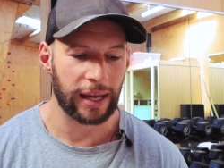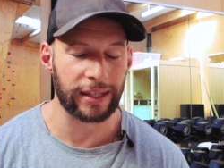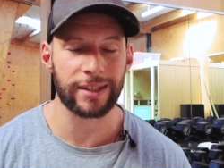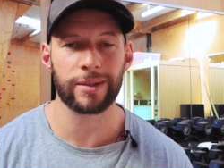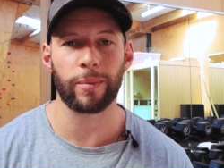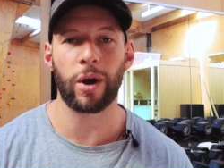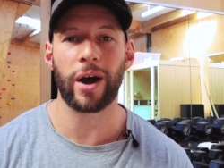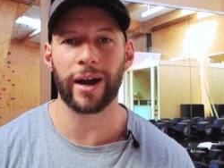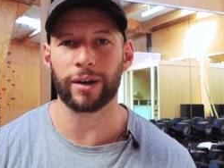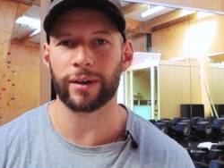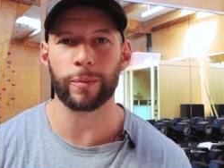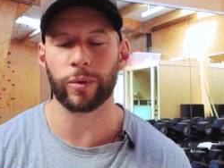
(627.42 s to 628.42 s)
and then some
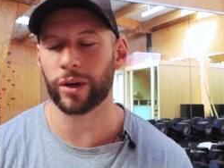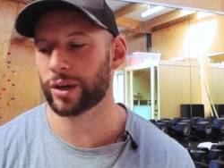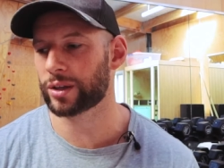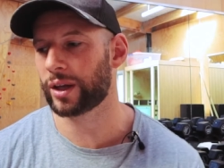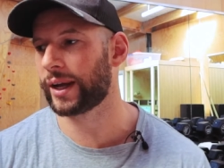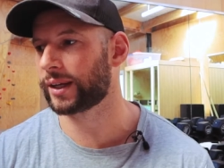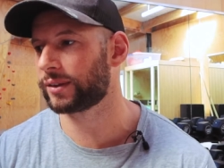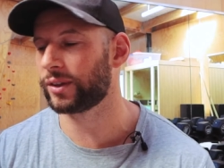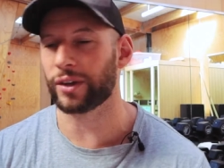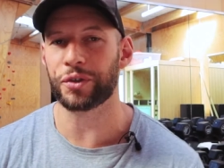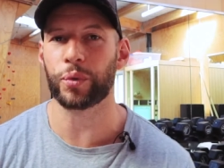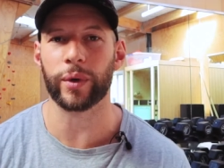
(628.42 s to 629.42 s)
higher rep work like
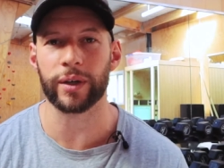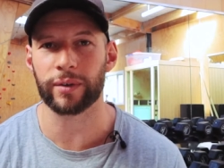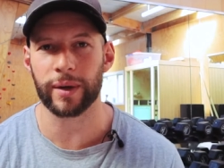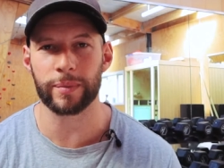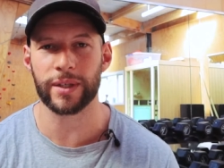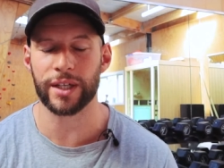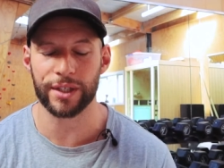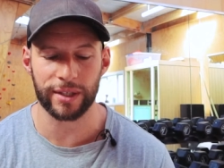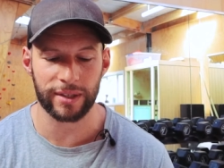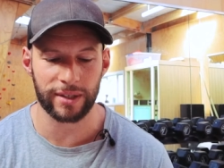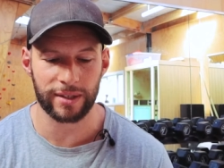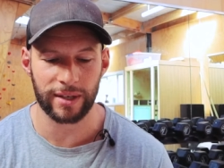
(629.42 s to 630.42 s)
you know 20 rep
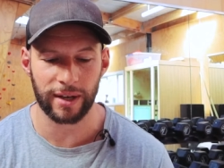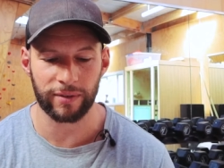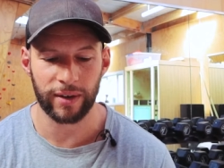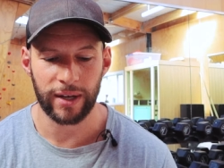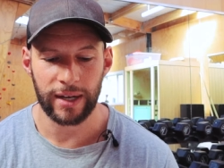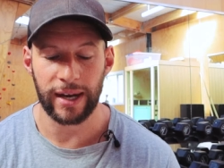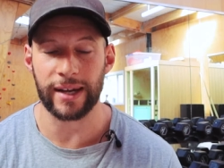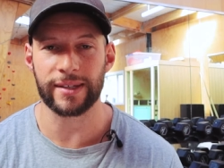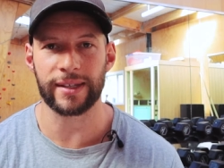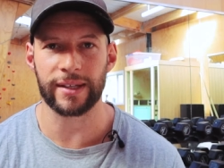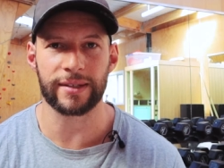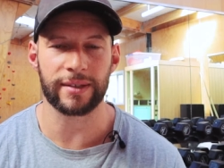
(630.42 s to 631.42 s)
sessions and stuff, uh,
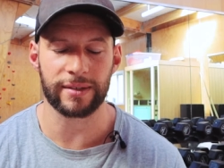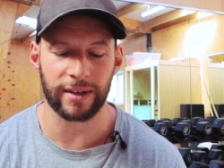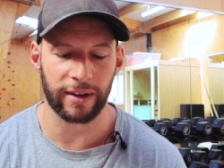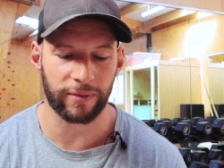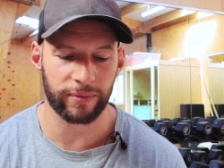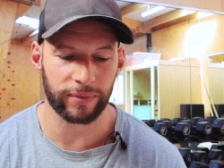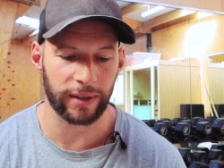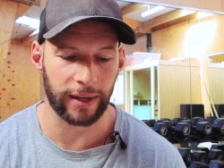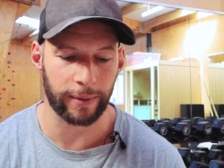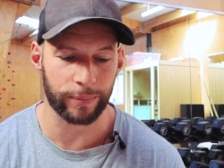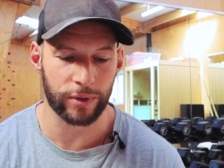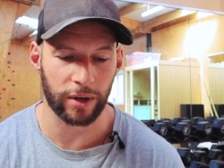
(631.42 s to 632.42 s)
sets and stuff.
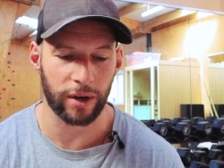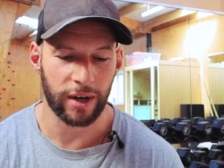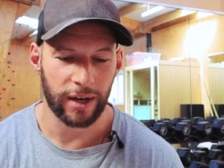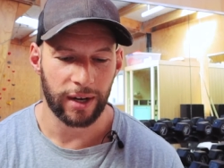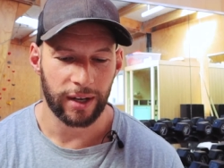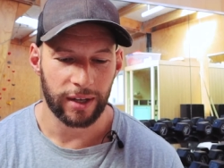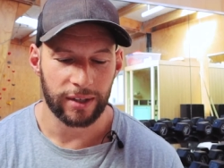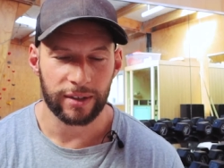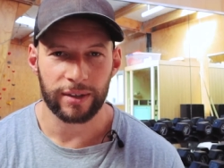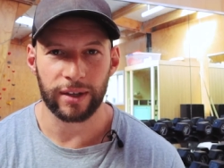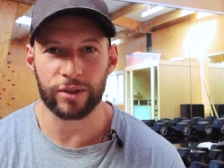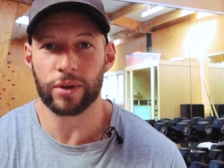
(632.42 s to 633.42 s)
Um, so
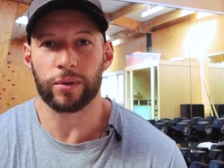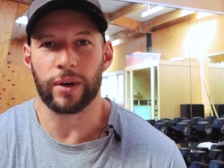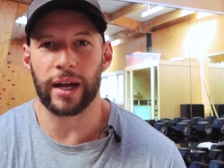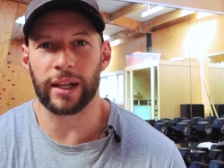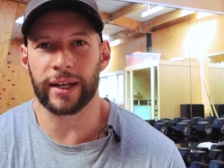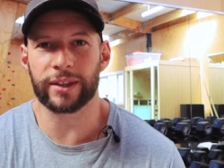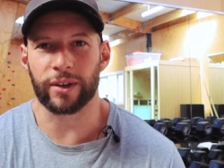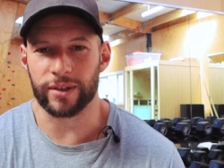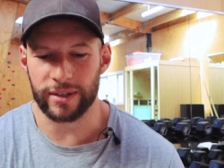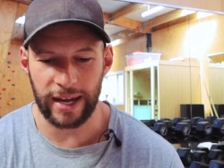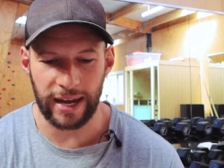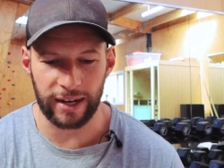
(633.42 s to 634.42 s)
it's cool. I like
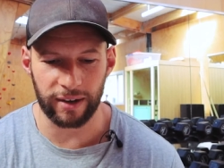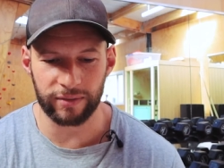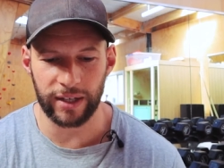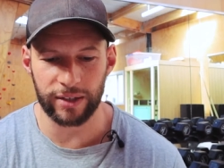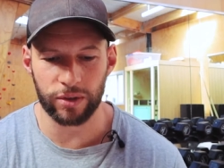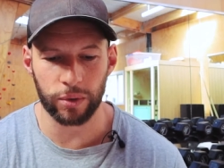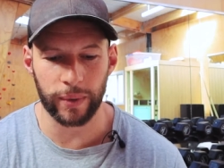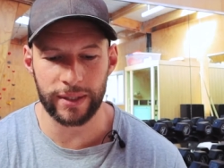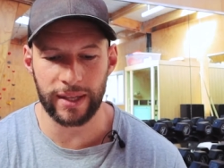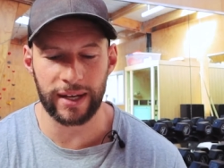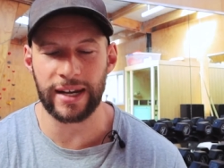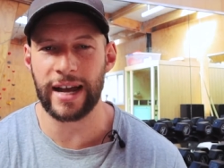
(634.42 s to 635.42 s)
those, and I've done two
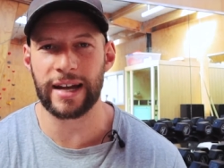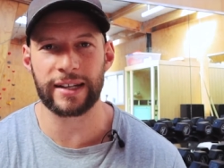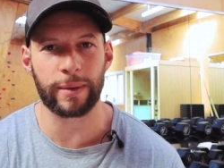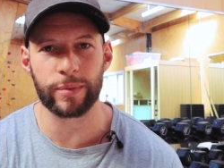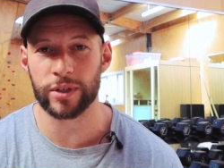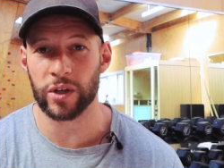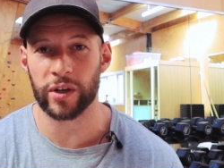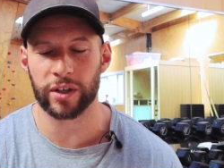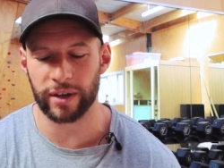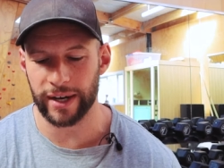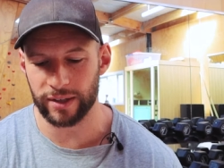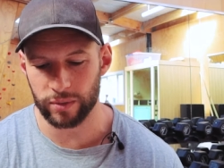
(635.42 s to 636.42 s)
weeks of that now, and numbers are going
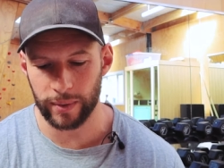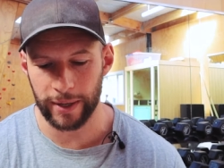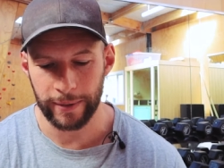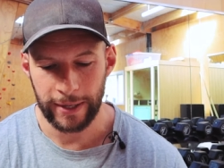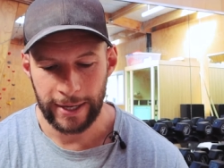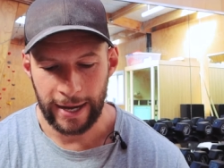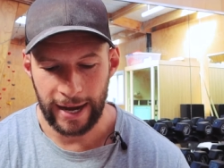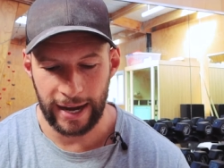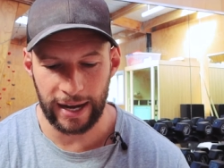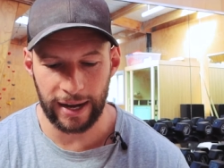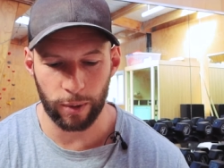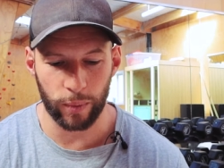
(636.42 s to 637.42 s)
great as well.
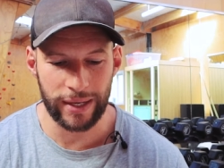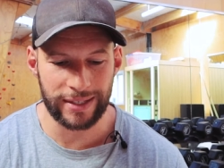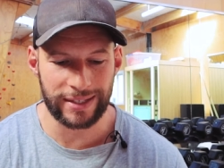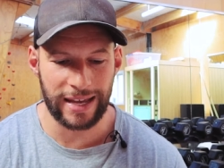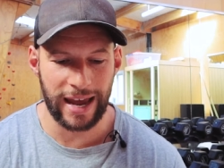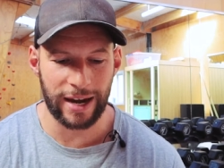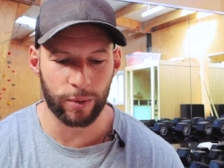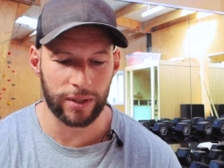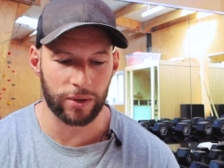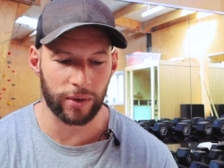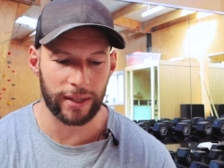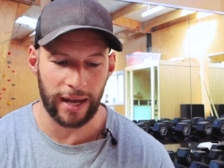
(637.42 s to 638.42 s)
Uh, Wednesday, we're
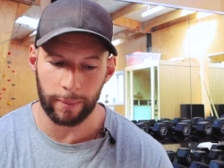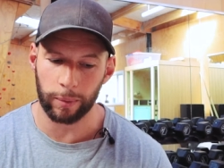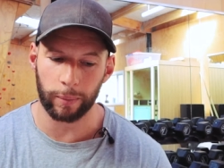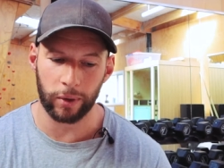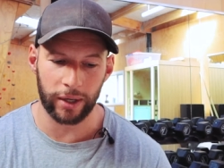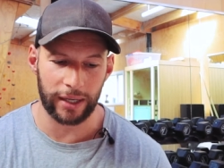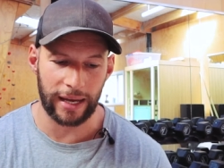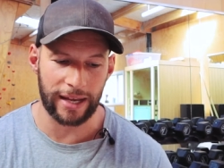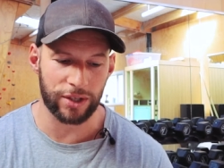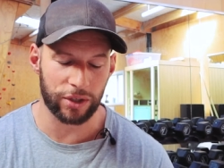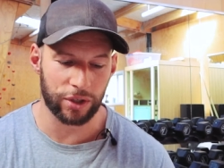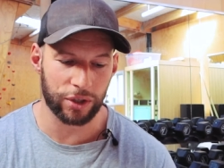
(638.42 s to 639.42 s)
doing the upper body
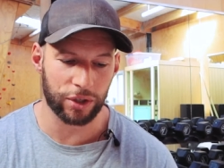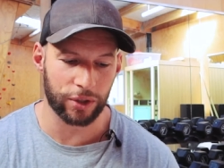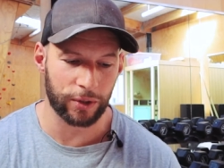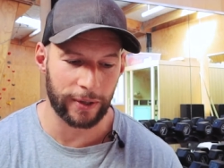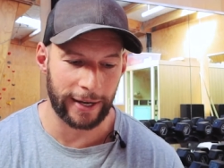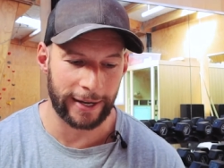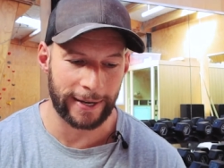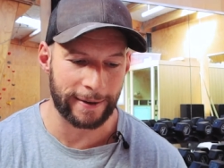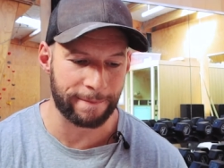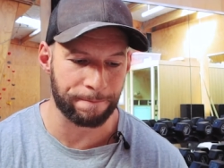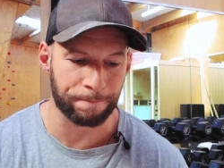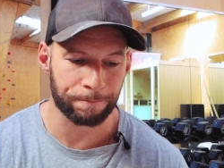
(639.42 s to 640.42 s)
as usual.
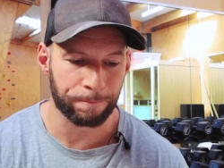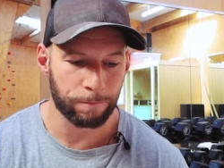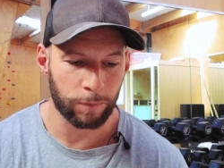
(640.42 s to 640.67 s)
Um,